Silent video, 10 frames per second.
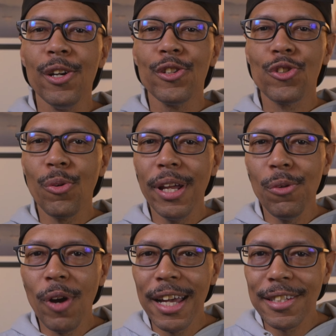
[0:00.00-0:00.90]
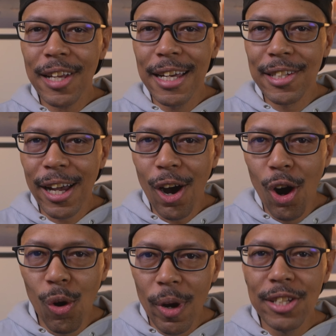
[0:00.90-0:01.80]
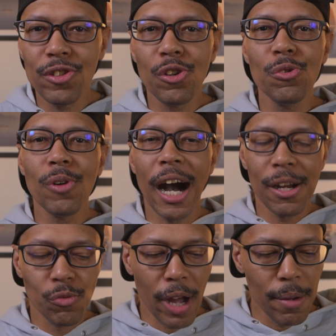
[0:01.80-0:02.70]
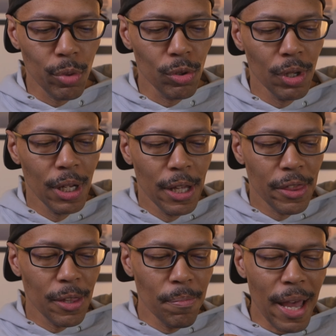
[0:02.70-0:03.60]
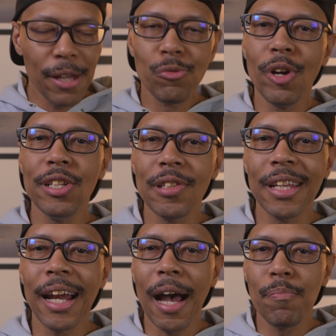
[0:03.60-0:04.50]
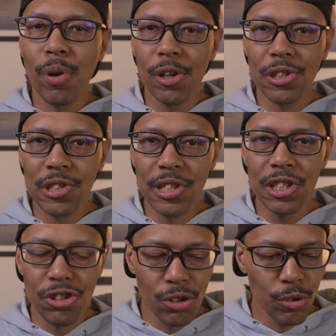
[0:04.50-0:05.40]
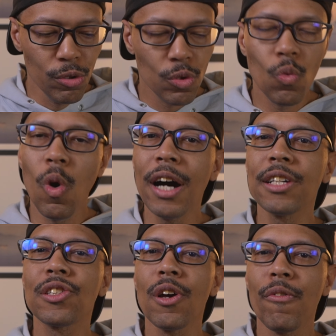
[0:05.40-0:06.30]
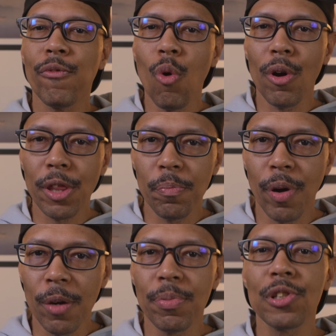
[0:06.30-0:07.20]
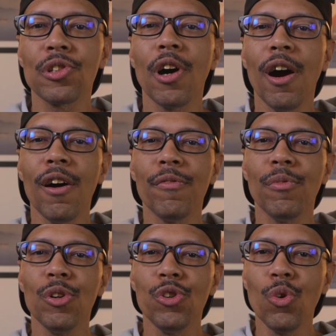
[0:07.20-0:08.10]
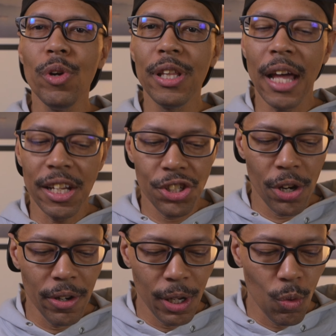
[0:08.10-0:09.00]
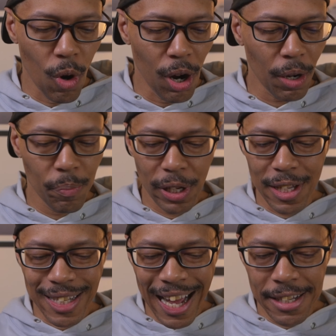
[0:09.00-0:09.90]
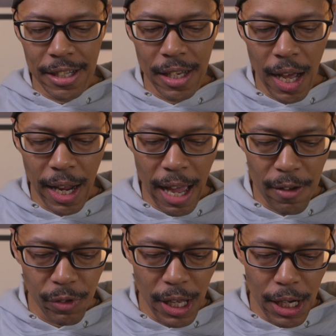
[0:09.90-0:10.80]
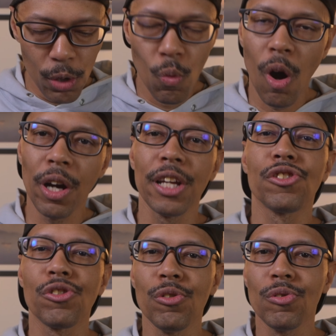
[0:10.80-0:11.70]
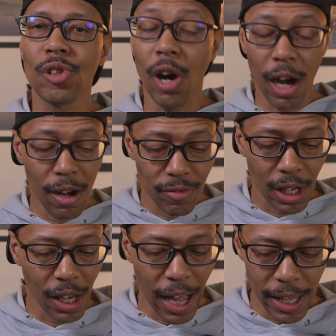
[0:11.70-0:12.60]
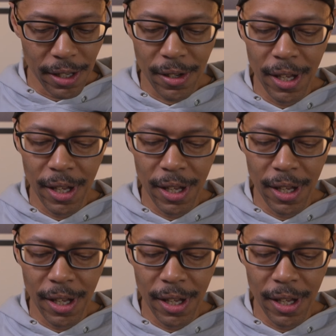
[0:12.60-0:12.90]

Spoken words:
So anyways, as I always do, I ramble. The main reason that I purchased these shoes was for the purpose of doing that charity walk, because I did not have any walking shoes of the like,